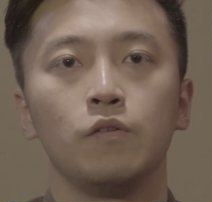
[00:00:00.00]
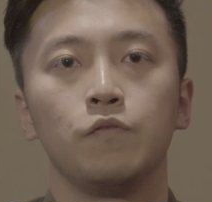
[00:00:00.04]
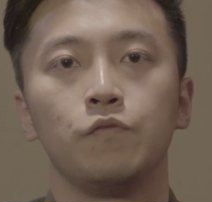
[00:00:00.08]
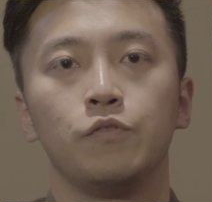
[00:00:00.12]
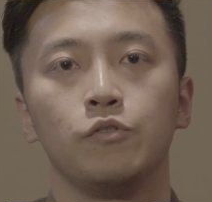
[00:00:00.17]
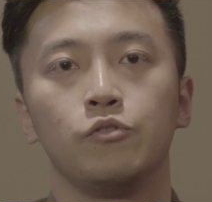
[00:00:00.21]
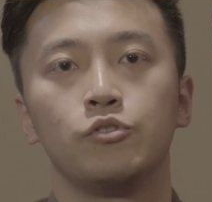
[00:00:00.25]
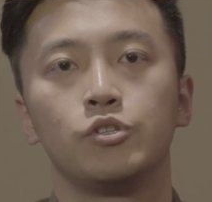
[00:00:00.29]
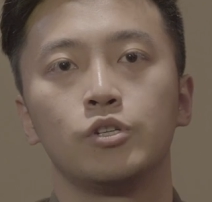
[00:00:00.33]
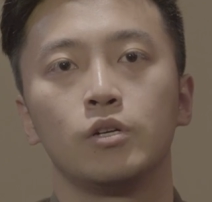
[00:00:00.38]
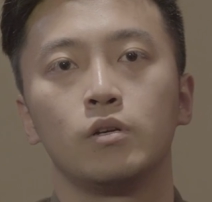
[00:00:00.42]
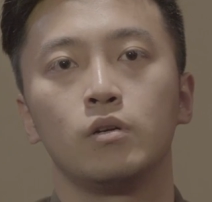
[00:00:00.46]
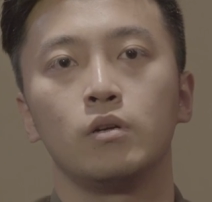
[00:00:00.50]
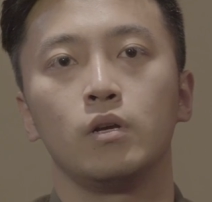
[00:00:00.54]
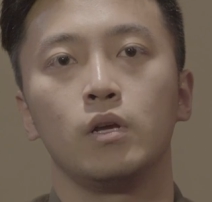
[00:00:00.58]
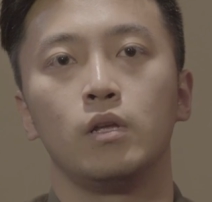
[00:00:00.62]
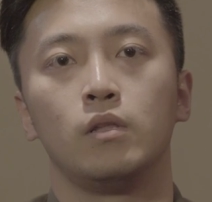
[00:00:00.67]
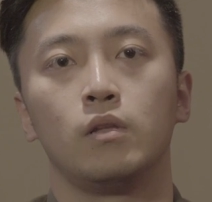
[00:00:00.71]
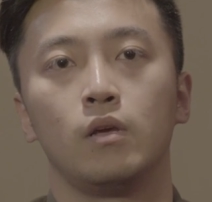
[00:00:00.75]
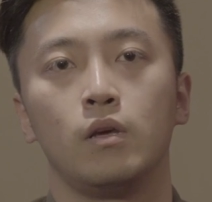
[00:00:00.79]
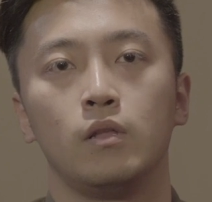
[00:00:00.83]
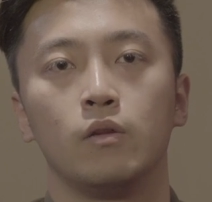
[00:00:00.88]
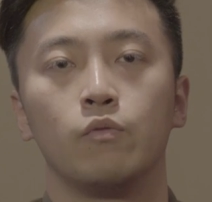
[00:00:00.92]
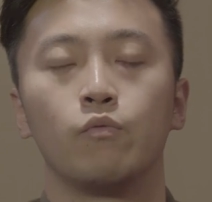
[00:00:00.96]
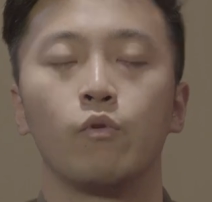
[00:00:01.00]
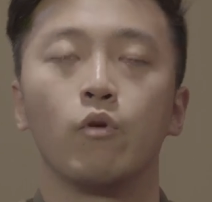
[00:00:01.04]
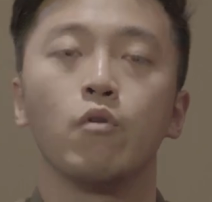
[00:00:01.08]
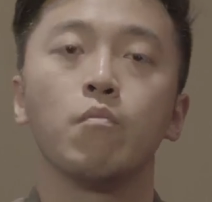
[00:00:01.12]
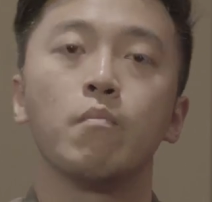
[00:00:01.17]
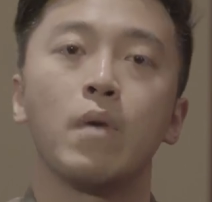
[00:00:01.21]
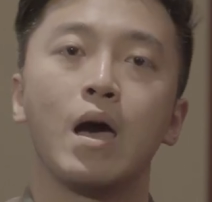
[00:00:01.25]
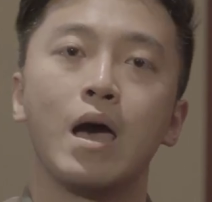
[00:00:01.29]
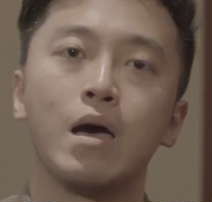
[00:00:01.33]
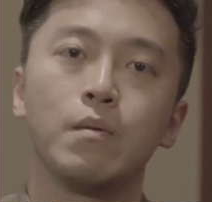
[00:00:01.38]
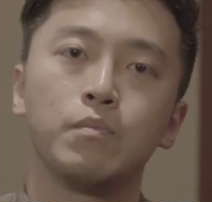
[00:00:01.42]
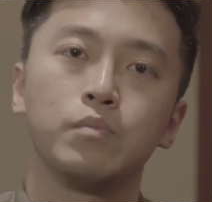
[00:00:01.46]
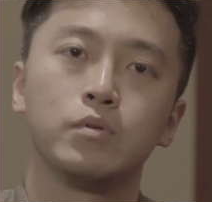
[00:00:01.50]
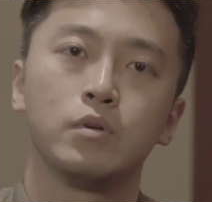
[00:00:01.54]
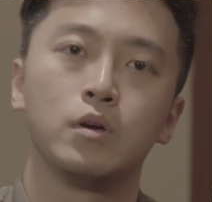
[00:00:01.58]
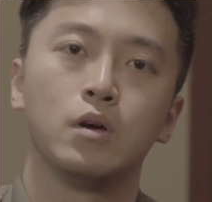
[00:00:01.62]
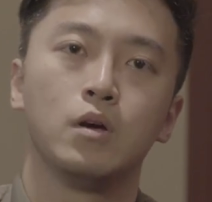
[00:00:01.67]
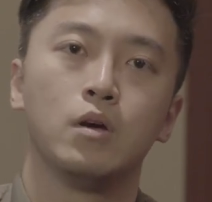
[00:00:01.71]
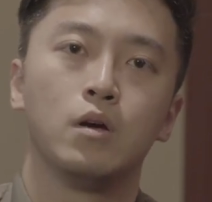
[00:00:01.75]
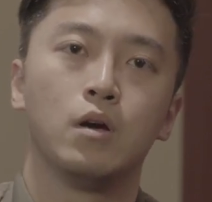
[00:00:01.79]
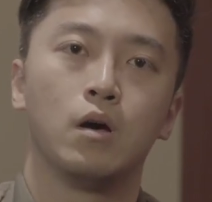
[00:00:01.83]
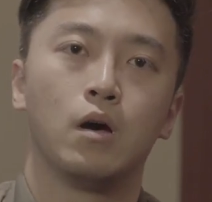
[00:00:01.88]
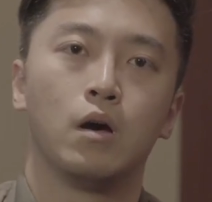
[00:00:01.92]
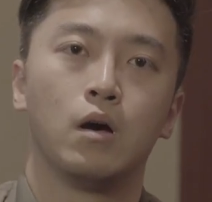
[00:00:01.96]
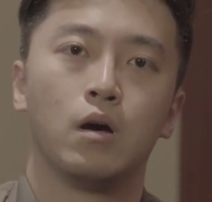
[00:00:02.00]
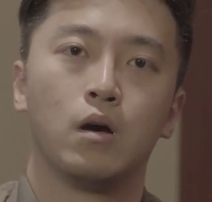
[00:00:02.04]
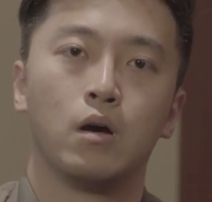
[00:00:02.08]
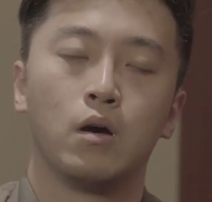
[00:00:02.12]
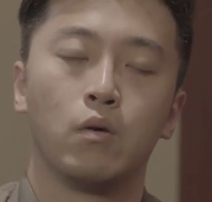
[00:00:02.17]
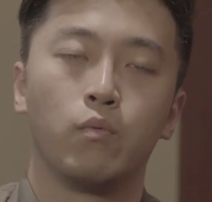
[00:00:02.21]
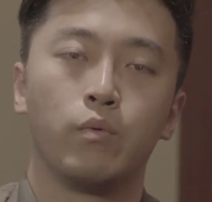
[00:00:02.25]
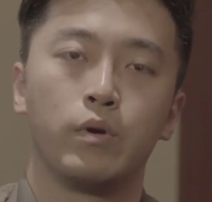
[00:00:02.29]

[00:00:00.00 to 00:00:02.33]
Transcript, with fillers: in the future, in the, in the roadmap, uh,